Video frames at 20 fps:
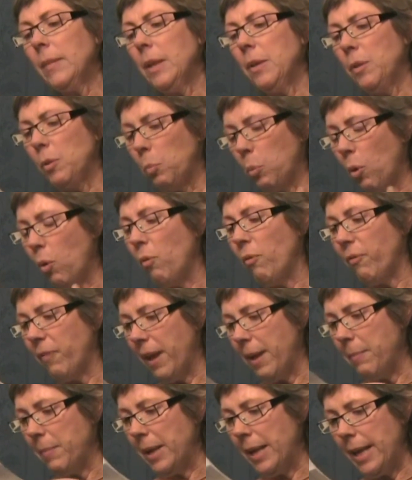and the Wall
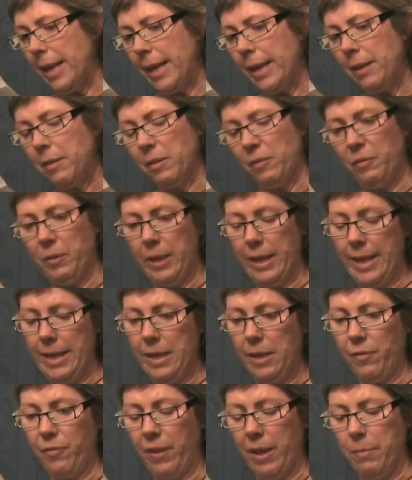family, the
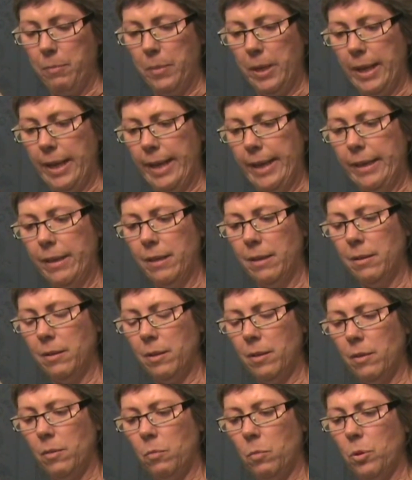Bellini family.
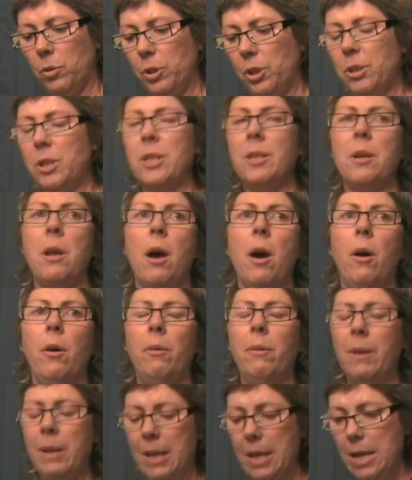I want you to
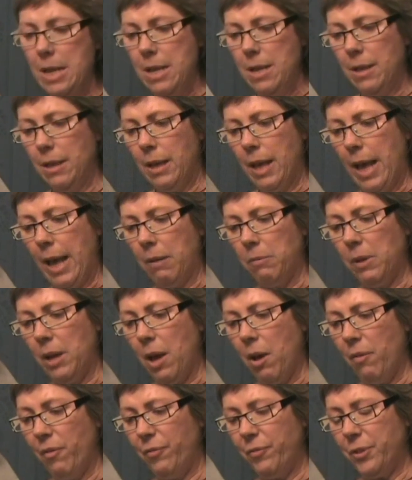know how
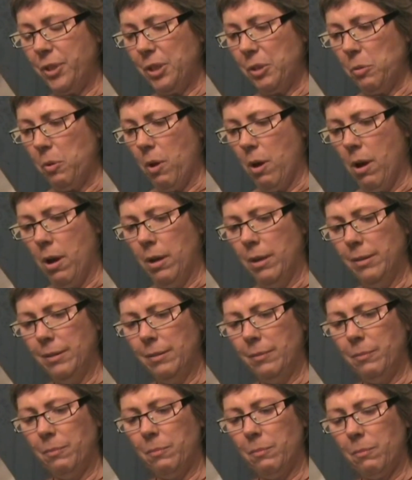loved you are,
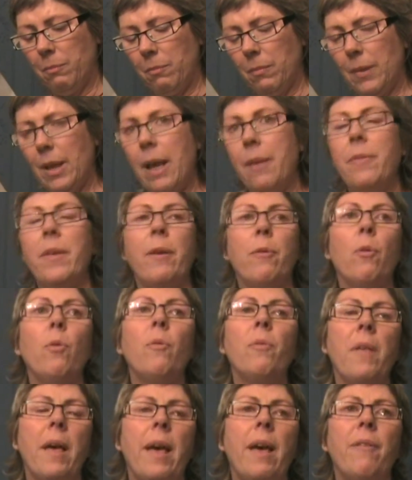and they're
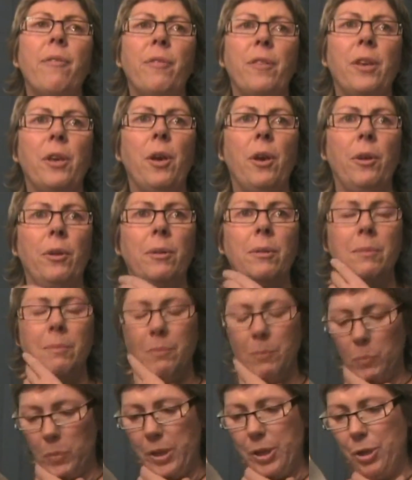all there for you
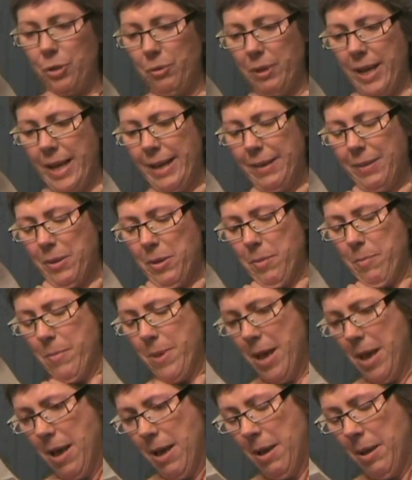when you need
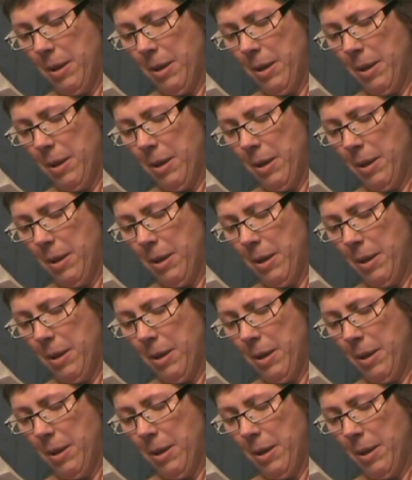them.